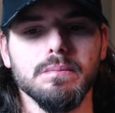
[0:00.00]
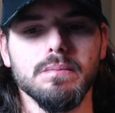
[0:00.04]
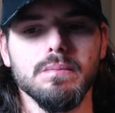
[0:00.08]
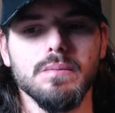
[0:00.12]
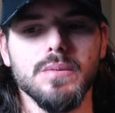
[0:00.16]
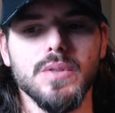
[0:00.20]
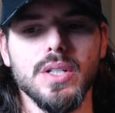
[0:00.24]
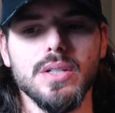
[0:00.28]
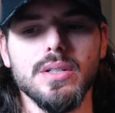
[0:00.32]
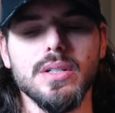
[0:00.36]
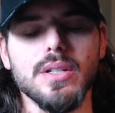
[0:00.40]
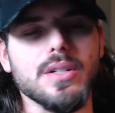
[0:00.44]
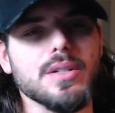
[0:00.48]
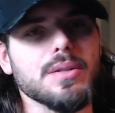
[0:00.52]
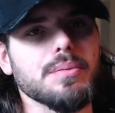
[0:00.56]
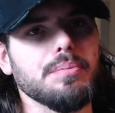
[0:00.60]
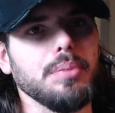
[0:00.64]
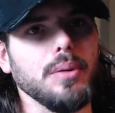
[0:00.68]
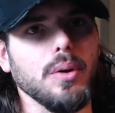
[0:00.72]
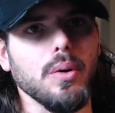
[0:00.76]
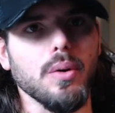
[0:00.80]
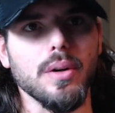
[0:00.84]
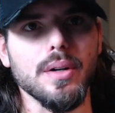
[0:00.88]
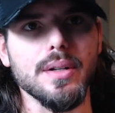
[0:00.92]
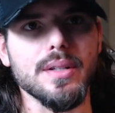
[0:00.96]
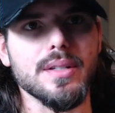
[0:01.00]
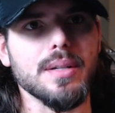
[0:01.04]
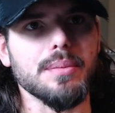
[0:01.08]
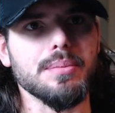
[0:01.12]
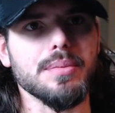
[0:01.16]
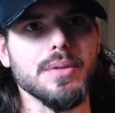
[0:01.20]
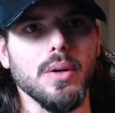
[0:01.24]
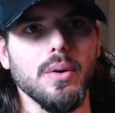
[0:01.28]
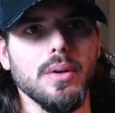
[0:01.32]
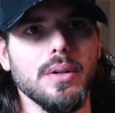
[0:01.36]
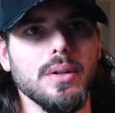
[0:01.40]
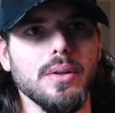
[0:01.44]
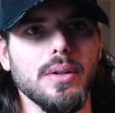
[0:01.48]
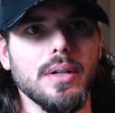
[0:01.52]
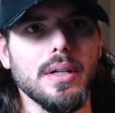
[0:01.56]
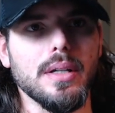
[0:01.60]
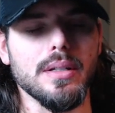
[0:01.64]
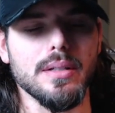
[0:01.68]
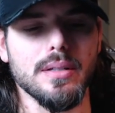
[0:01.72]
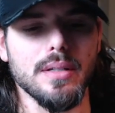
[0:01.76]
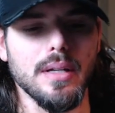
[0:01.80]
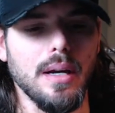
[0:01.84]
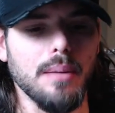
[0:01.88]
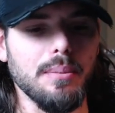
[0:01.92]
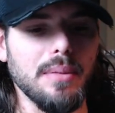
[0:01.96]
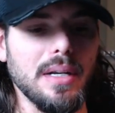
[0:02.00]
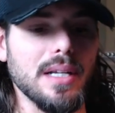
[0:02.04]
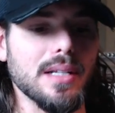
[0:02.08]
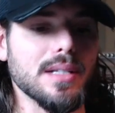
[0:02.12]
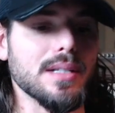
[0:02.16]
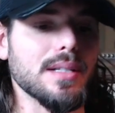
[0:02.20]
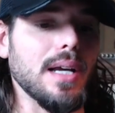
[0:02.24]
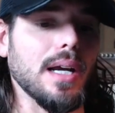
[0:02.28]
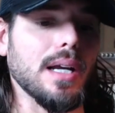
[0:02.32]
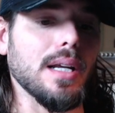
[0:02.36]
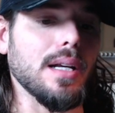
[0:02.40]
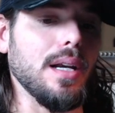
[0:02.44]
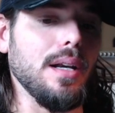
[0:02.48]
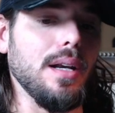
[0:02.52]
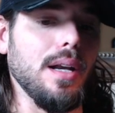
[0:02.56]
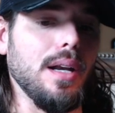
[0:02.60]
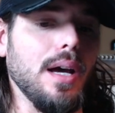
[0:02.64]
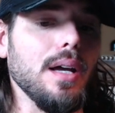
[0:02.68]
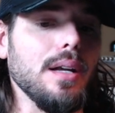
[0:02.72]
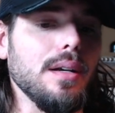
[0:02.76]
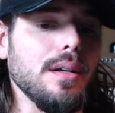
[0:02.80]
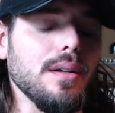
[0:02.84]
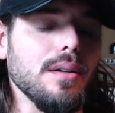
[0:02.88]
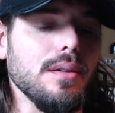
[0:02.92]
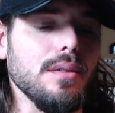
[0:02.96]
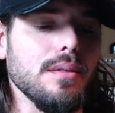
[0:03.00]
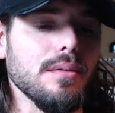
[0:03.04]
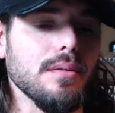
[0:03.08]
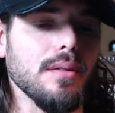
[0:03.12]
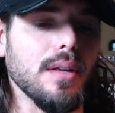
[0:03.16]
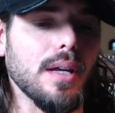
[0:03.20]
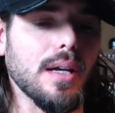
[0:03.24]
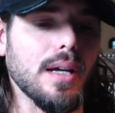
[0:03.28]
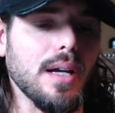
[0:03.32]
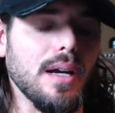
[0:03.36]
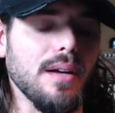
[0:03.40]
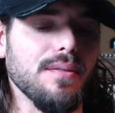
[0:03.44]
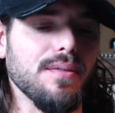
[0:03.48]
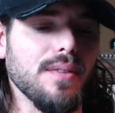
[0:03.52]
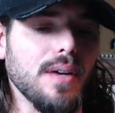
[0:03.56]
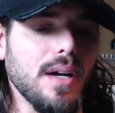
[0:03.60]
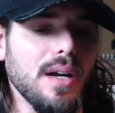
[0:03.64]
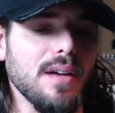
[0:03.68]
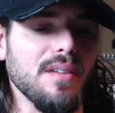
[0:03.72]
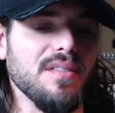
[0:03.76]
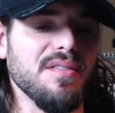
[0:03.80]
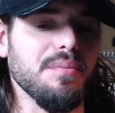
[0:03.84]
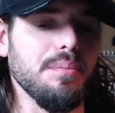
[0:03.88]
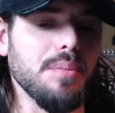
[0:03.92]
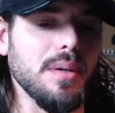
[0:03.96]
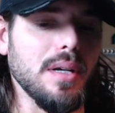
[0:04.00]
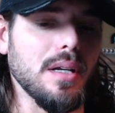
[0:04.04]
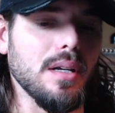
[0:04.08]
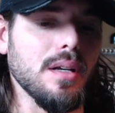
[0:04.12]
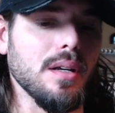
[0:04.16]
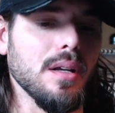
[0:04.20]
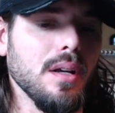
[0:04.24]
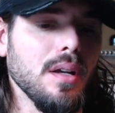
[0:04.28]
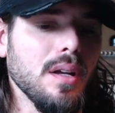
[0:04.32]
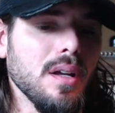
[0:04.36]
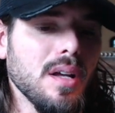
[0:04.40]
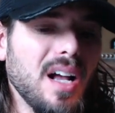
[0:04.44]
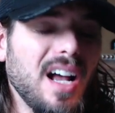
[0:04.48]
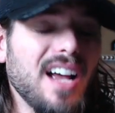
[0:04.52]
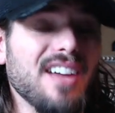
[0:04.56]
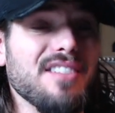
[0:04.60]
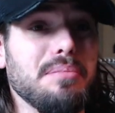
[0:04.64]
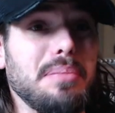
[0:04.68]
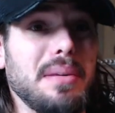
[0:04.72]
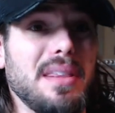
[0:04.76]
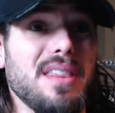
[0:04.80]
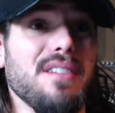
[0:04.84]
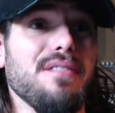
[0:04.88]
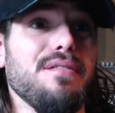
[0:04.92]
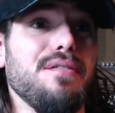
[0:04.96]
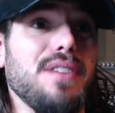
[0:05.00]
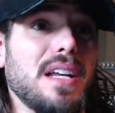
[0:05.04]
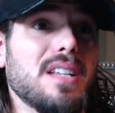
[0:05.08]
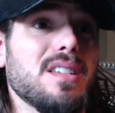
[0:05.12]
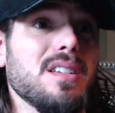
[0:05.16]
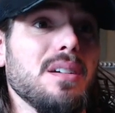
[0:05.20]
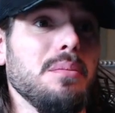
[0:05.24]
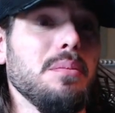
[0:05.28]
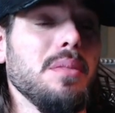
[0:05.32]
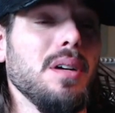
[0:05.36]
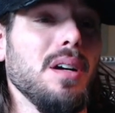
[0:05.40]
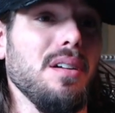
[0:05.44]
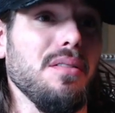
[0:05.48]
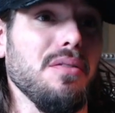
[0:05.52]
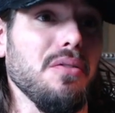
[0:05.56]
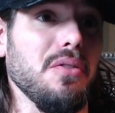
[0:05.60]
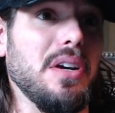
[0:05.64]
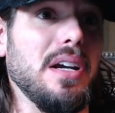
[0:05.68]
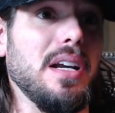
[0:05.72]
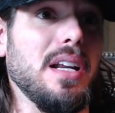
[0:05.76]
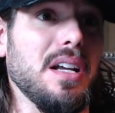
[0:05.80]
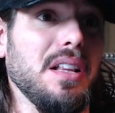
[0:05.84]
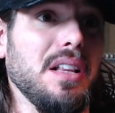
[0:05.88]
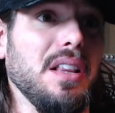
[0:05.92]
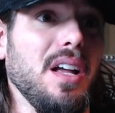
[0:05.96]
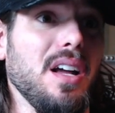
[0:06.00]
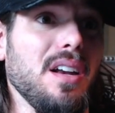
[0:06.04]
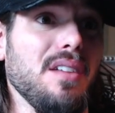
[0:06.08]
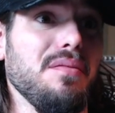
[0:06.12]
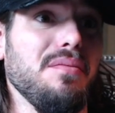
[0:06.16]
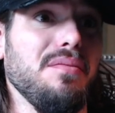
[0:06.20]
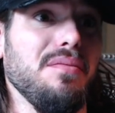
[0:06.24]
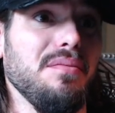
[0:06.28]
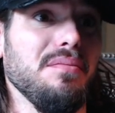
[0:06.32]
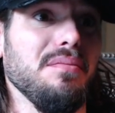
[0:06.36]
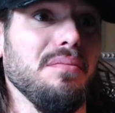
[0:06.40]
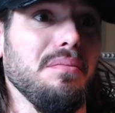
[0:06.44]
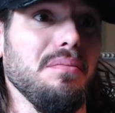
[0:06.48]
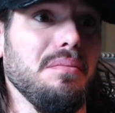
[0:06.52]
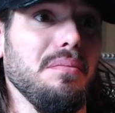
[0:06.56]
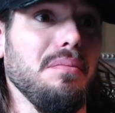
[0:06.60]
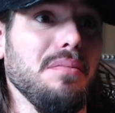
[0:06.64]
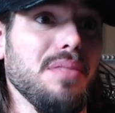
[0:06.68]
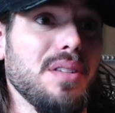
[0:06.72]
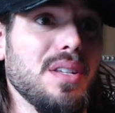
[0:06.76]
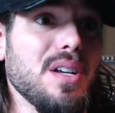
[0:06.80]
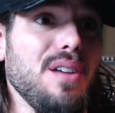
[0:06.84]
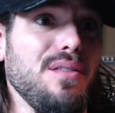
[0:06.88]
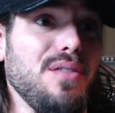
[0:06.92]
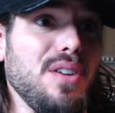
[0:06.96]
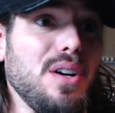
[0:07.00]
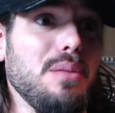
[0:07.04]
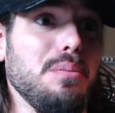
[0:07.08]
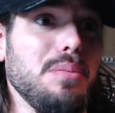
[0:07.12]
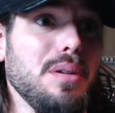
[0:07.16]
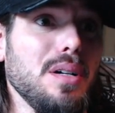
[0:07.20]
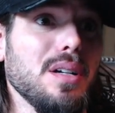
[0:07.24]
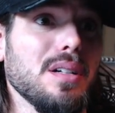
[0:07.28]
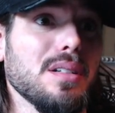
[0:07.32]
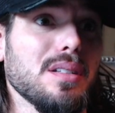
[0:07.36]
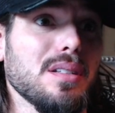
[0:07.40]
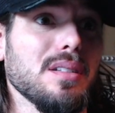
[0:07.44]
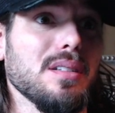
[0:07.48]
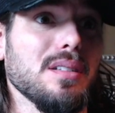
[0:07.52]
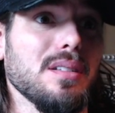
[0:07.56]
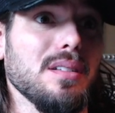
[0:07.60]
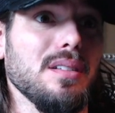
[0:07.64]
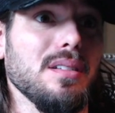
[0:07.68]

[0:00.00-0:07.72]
just explore and tiptoe into it is, I mean, it's second to none, dude. Like I've been the victim of reading a lot of self-help books.